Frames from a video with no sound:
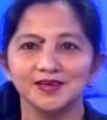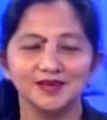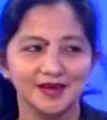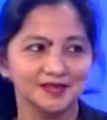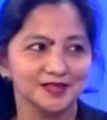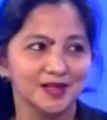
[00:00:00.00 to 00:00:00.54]

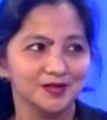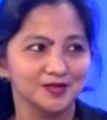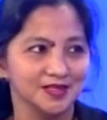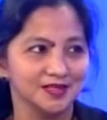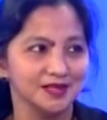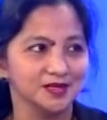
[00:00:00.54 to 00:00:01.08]
yes, cloud
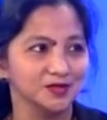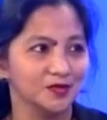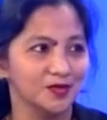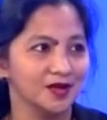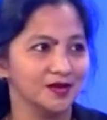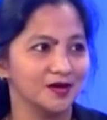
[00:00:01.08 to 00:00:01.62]
seeding is
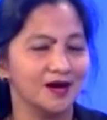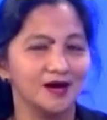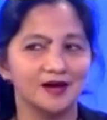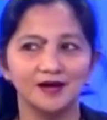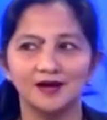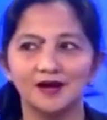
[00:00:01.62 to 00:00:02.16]
one.
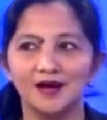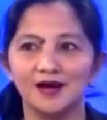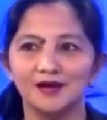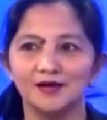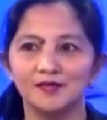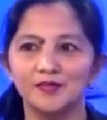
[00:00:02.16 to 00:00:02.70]

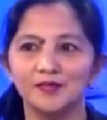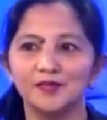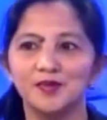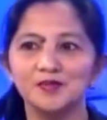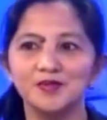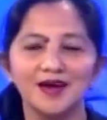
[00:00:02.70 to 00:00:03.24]

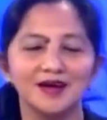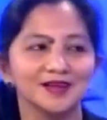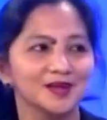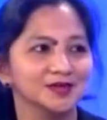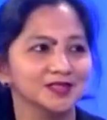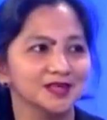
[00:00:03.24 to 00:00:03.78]
For me,
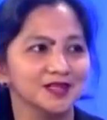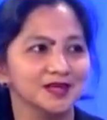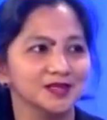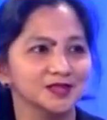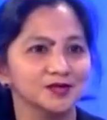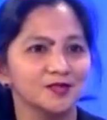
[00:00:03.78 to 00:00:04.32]
cloud
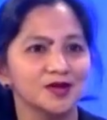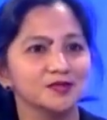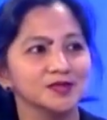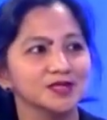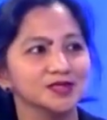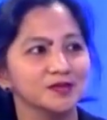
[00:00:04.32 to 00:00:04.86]
seeding is one
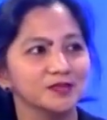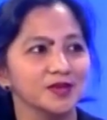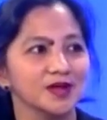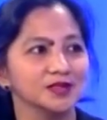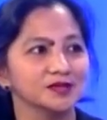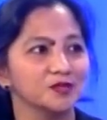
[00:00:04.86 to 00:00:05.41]
of the
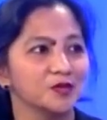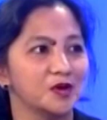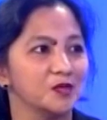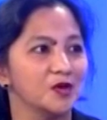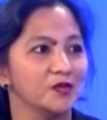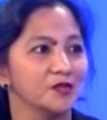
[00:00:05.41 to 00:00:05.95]
simplest
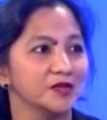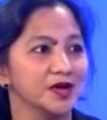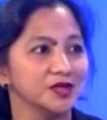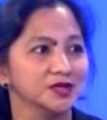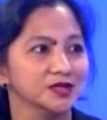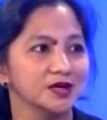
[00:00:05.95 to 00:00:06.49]
form of
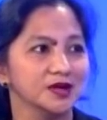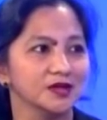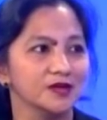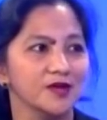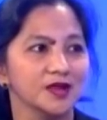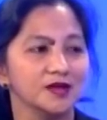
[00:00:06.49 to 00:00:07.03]
re-engineering
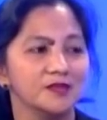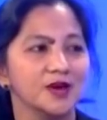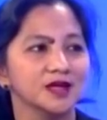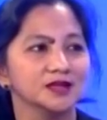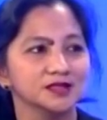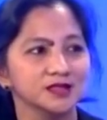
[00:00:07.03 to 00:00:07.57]
the weather.
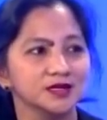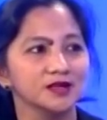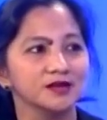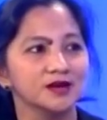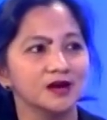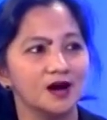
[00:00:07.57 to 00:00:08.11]
But
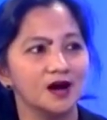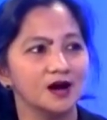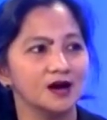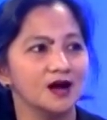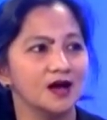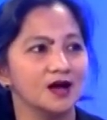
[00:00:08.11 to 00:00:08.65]
still, there
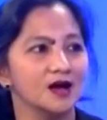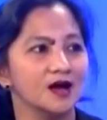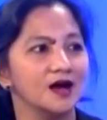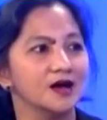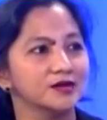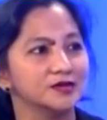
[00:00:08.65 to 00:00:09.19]
are
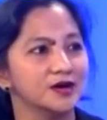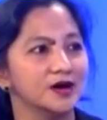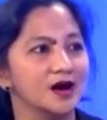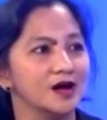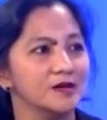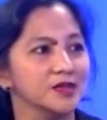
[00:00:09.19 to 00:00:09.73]

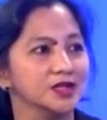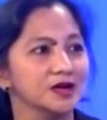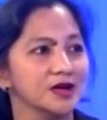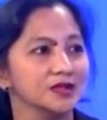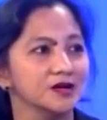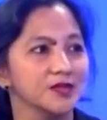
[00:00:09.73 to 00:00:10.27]
other
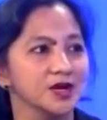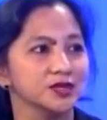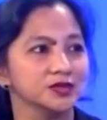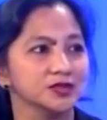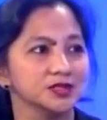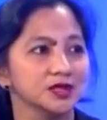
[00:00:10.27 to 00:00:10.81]
mitigating
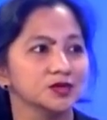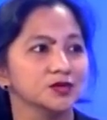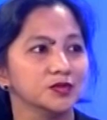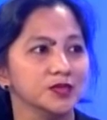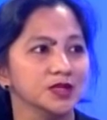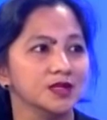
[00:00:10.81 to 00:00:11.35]
measures that
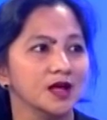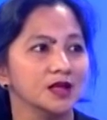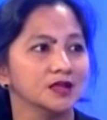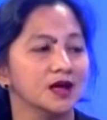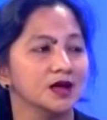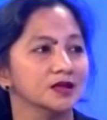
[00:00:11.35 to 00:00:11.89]
could be
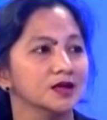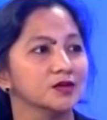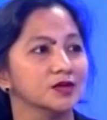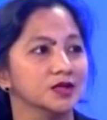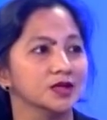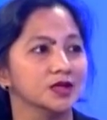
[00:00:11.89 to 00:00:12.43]
done, not
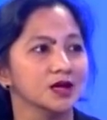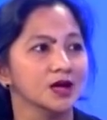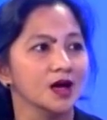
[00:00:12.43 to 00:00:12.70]
only